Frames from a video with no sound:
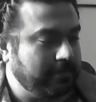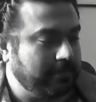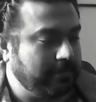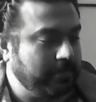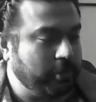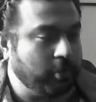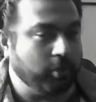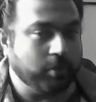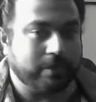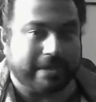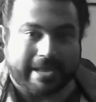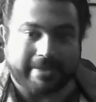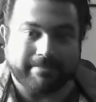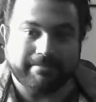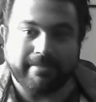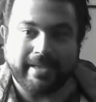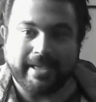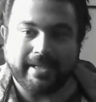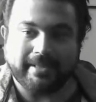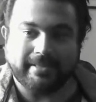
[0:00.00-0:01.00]
You can
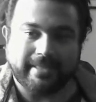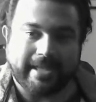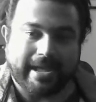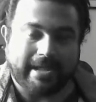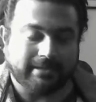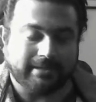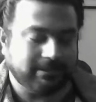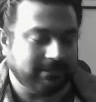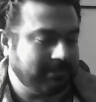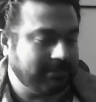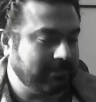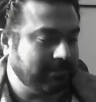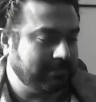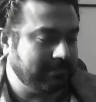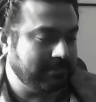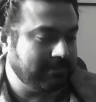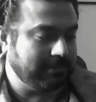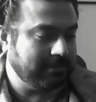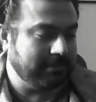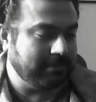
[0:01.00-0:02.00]
make that
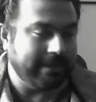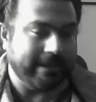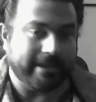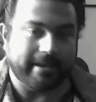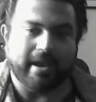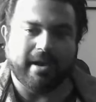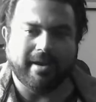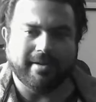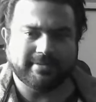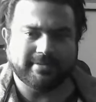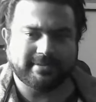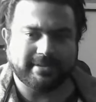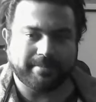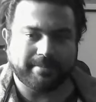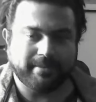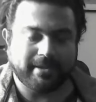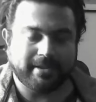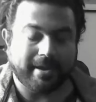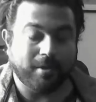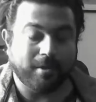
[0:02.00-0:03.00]
like half
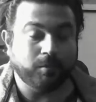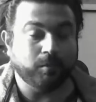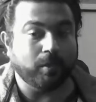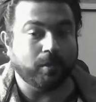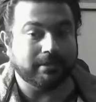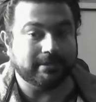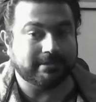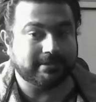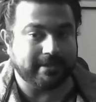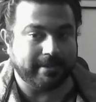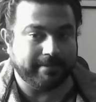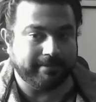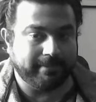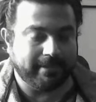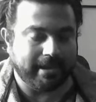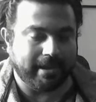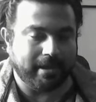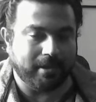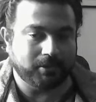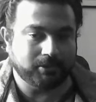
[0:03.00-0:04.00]
step down, 1 step
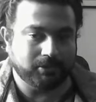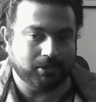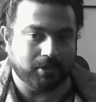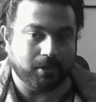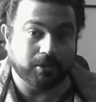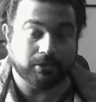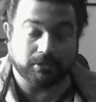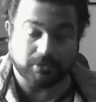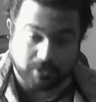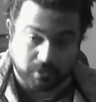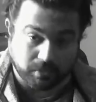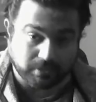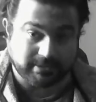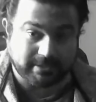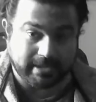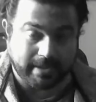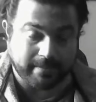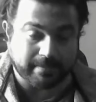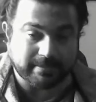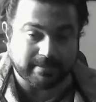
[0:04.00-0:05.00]
down, or 2
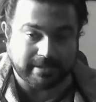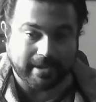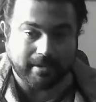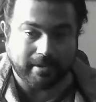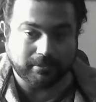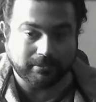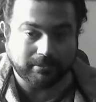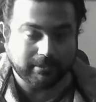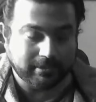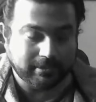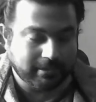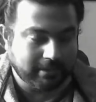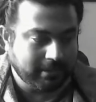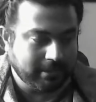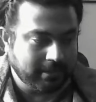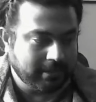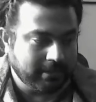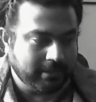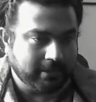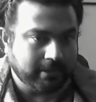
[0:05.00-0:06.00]
steps down.
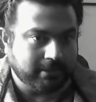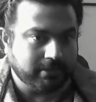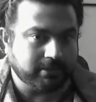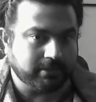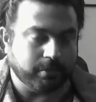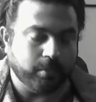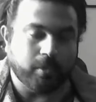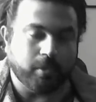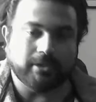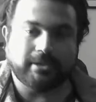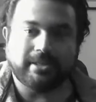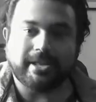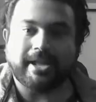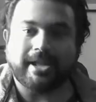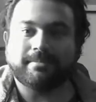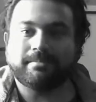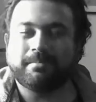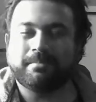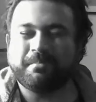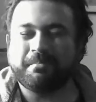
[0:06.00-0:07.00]
So what
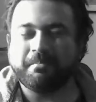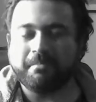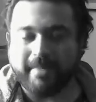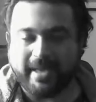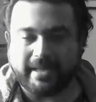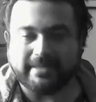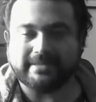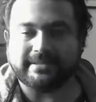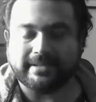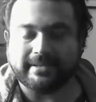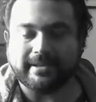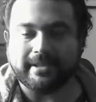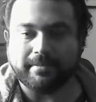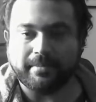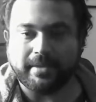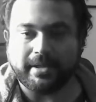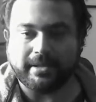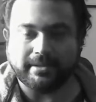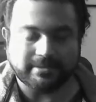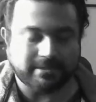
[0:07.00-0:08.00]
that basically
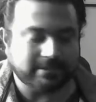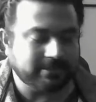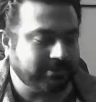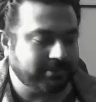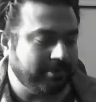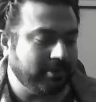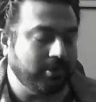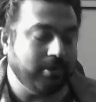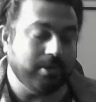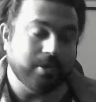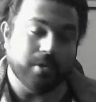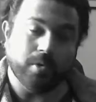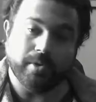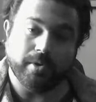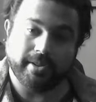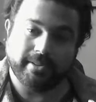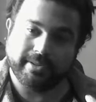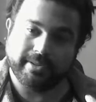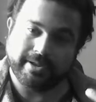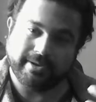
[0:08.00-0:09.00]
means is you're
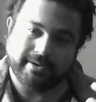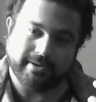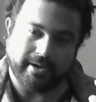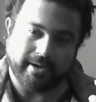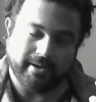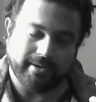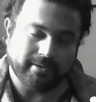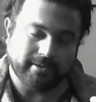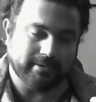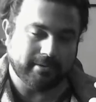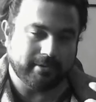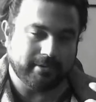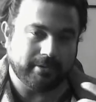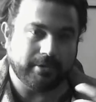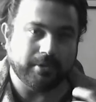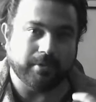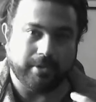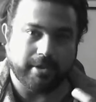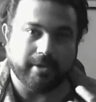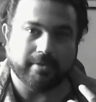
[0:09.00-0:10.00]
lowering the entire
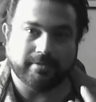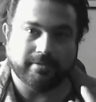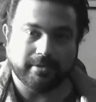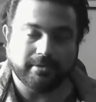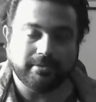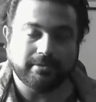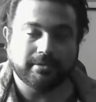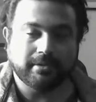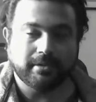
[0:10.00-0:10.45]
tuning of the